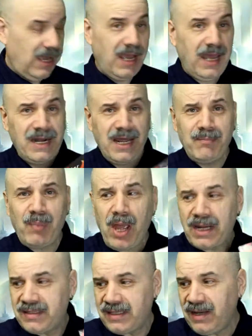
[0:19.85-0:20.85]
an
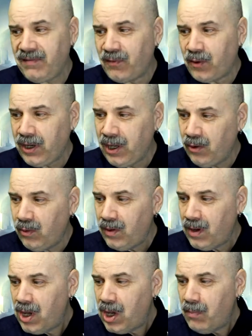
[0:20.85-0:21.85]
unboxing for you.
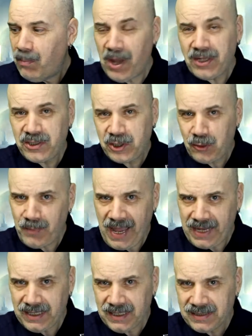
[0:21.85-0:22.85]
Monster
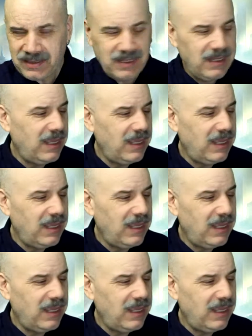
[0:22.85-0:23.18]
Madness.